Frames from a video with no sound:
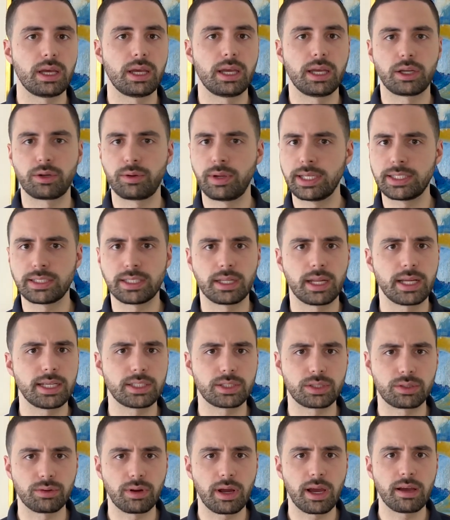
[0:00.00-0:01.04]
It creates a nice
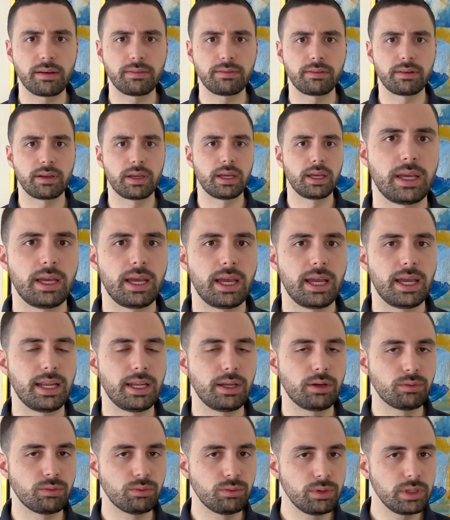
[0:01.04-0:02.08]
graph, and it
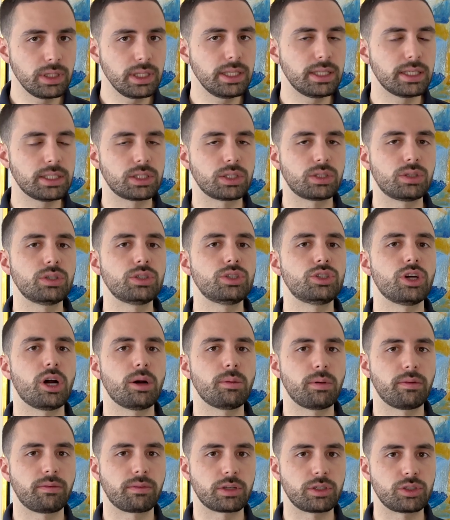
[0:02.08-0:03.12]
really does a good job
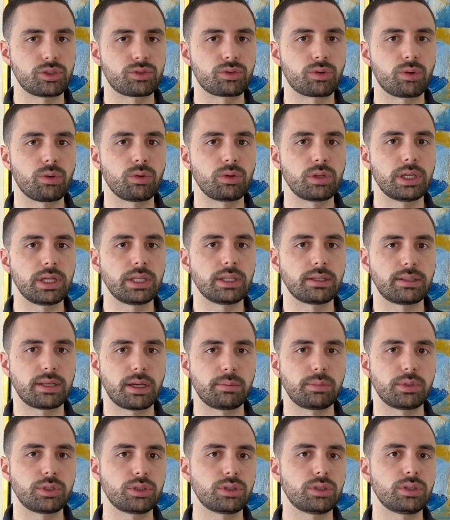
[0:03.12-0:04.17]
of controlling the
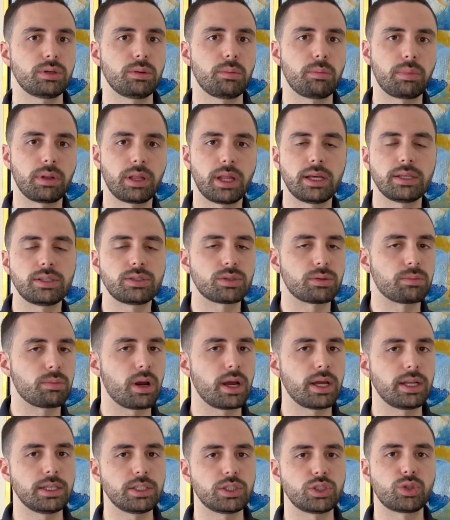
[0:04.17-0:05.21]
temperature plus or
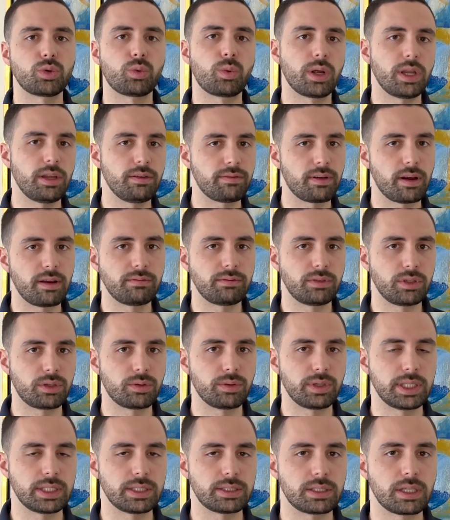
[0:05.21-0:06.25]
minus 25
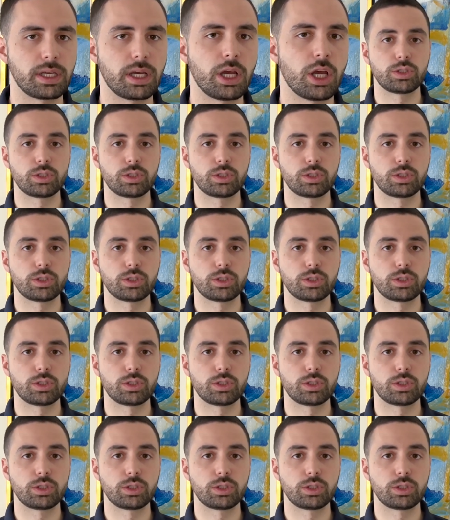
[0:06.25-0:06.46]
degrees.